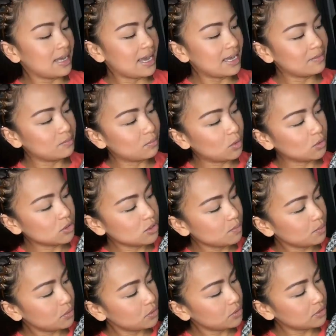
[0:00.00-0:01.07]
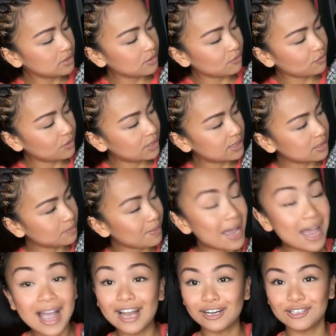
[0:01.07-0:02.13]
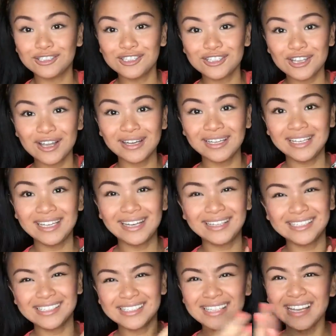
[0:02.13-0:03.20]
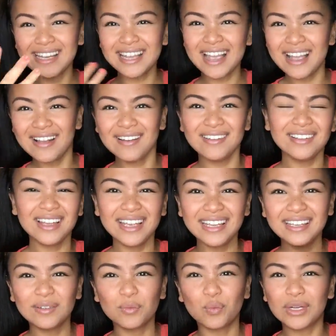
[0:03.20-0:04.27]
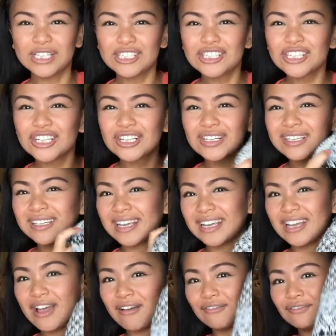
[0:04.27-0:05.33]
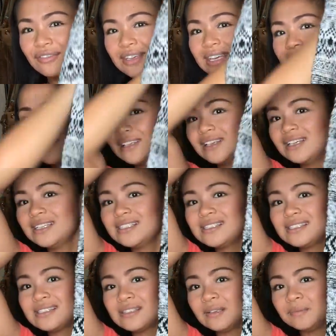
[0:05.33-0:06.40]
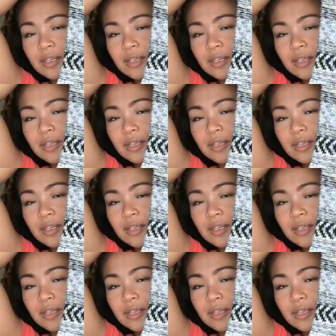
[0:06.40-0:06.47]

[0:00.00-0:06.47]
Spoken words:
It had multiple different patterns on it. I just like how like winter and like comfy it looks.